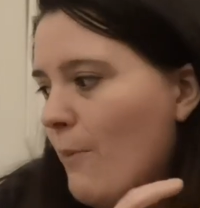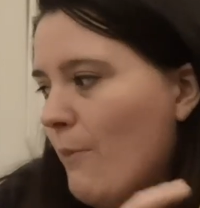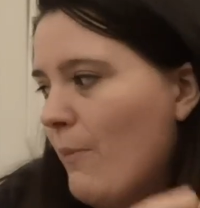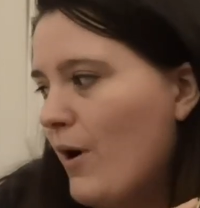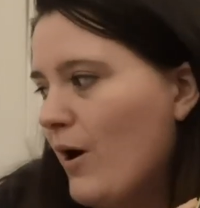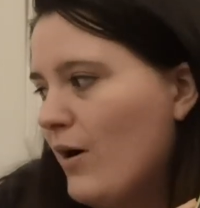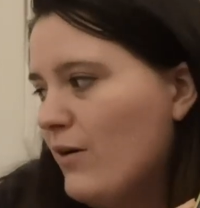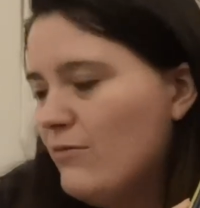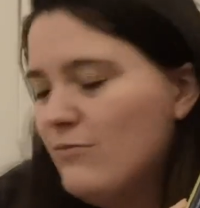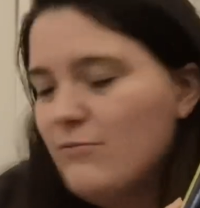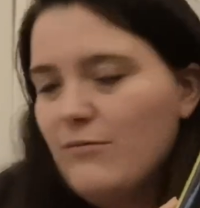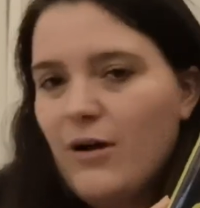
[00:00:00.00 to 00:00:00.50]

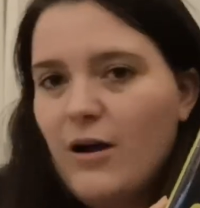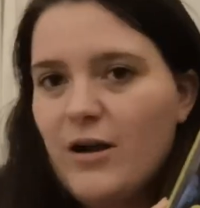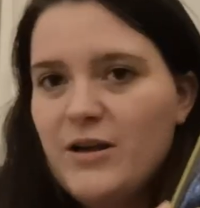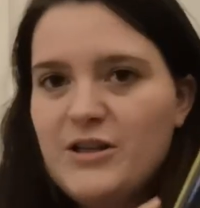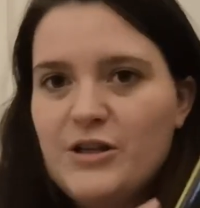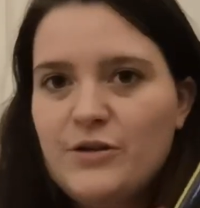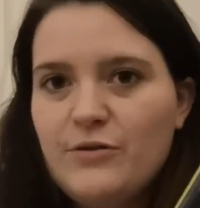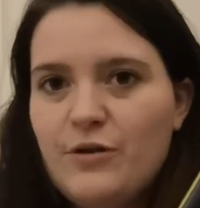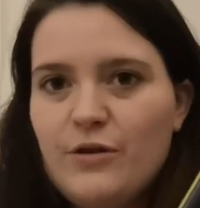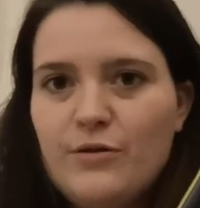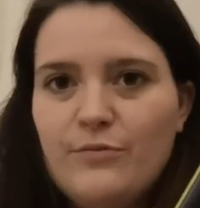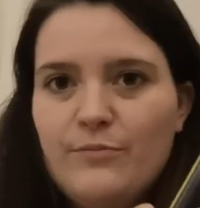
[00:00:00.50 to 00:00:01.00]
But I
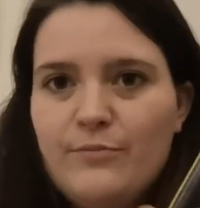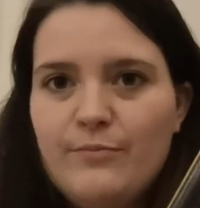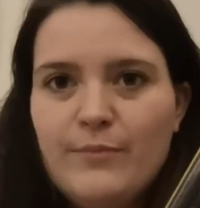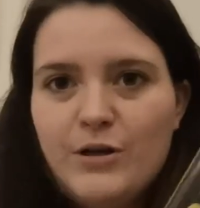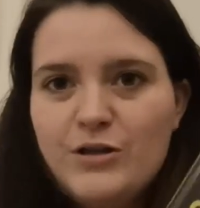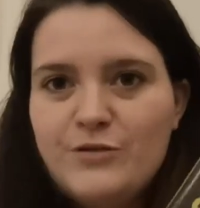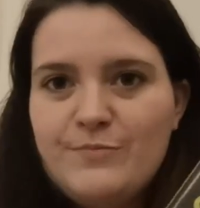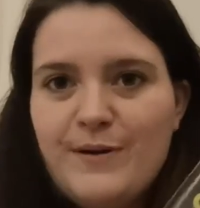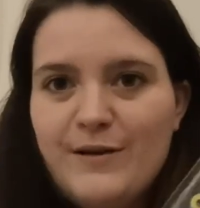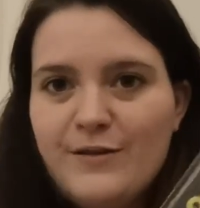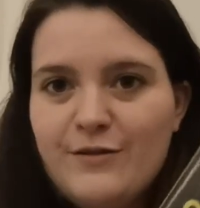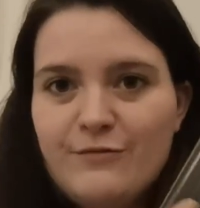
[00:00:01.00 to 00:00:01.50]
don't know
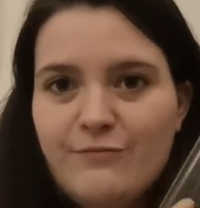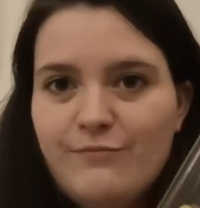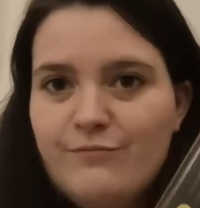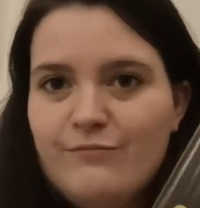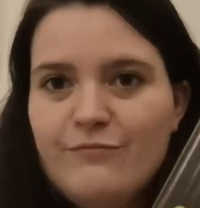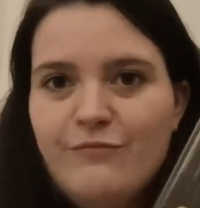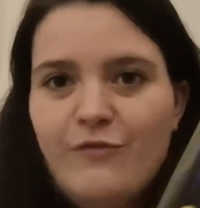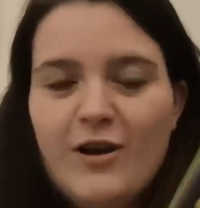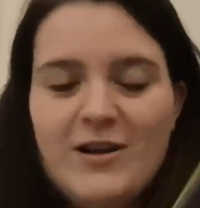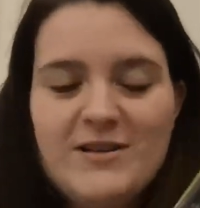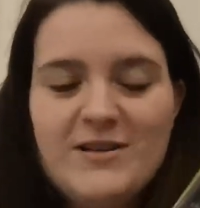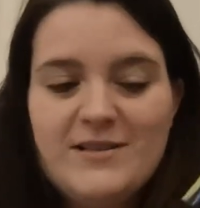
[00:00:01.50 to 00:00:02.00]
much about the
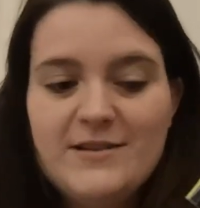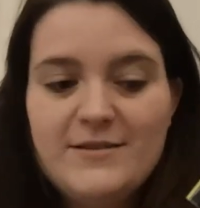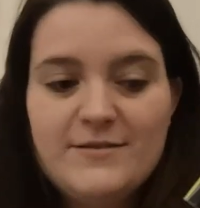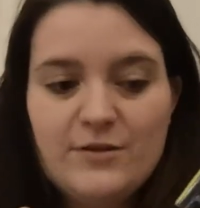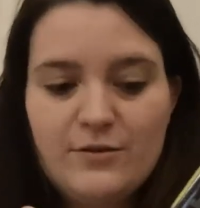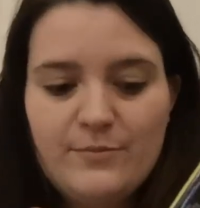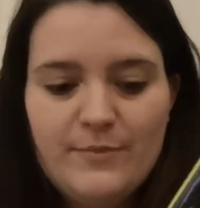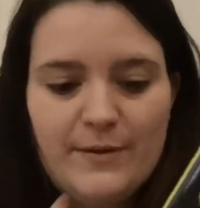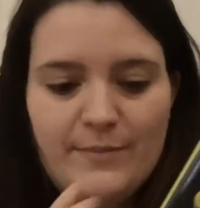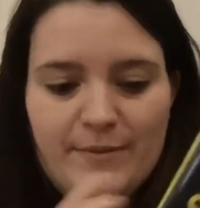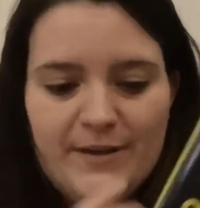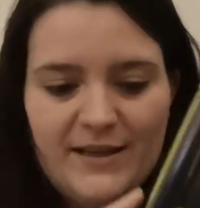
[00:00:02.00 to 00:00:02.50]
writer,
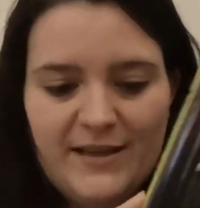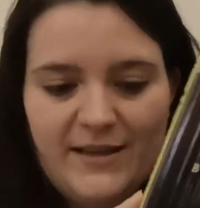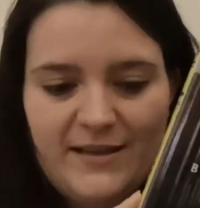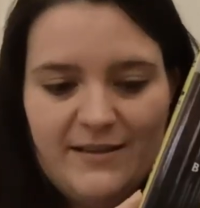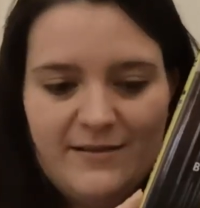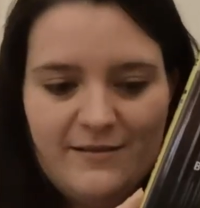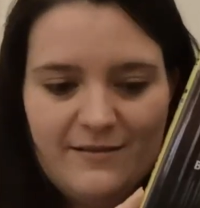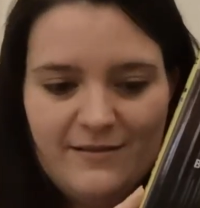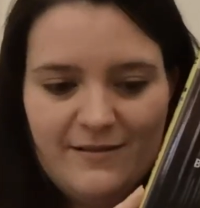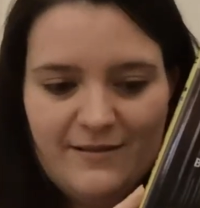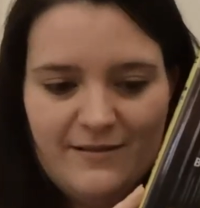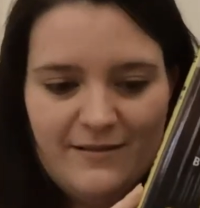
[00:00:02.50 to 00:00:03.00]
so maybe
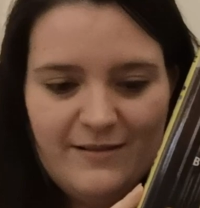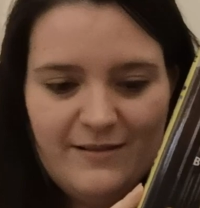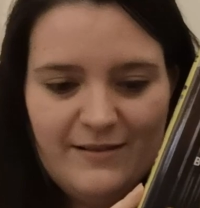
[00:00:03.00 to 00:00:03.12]
he